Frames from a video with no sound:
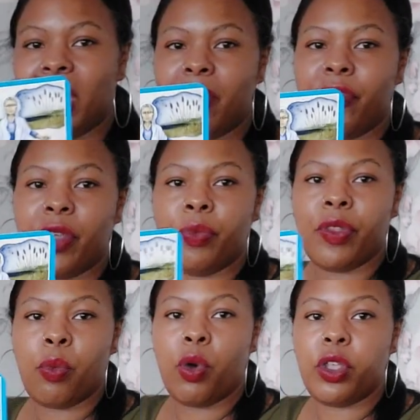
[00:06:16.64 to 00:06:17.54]
life
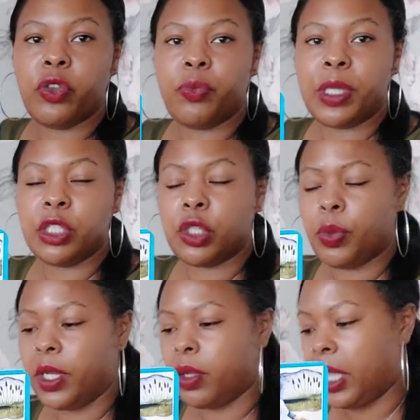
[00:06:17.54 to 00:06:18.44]
than what you've been
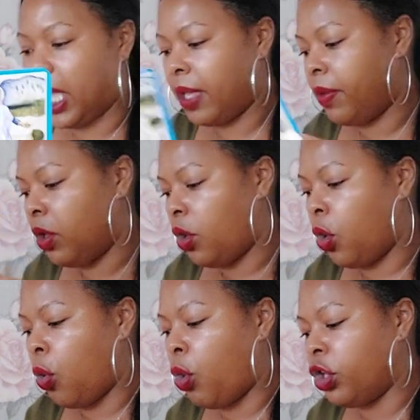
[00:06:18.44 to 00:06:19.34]
doing, okay?
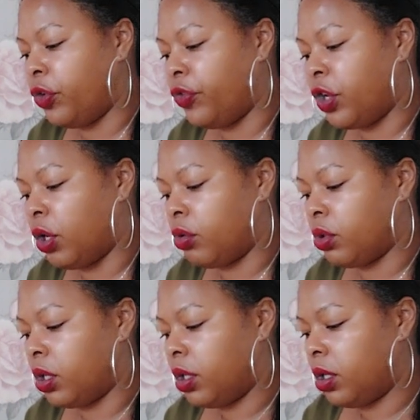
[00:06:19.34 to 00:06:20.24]
Or what you've
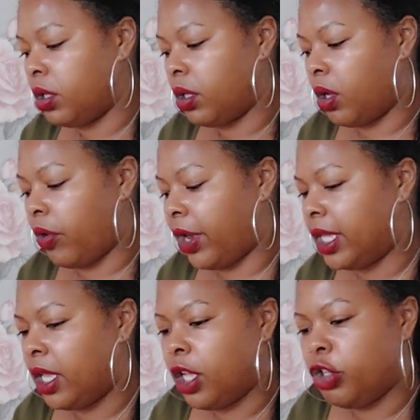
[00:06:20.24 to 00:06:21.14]
known. All
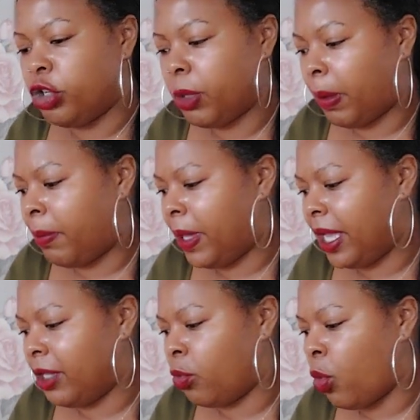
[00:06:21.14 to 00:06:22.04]
right? You could be
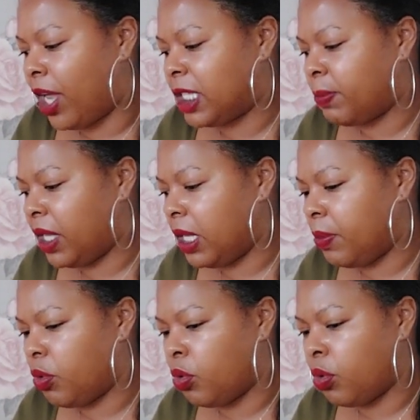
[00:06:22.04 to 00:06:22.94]
meeting wise
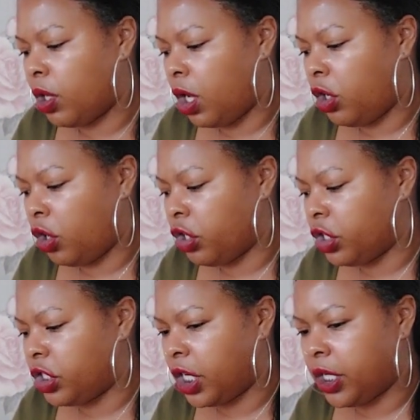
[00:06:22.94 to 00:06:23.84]
people along
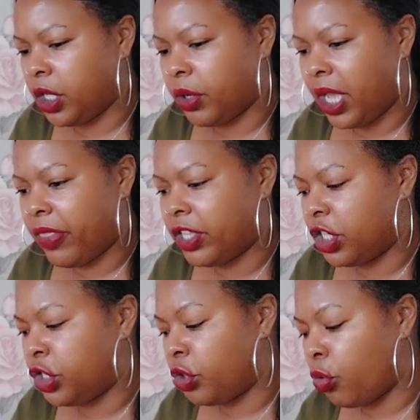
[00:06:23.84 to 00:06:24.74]
your journey, okay? This
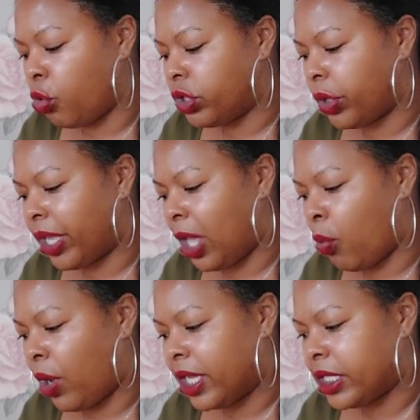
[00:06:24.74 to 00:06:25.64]
is you also
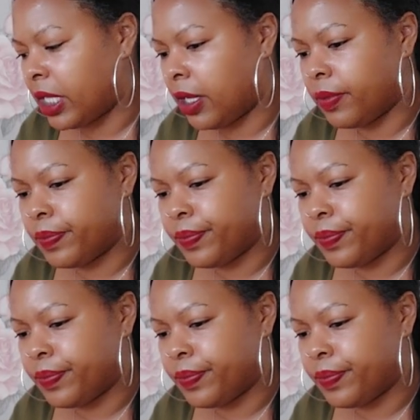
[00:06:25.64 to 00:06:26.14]
getting wiser.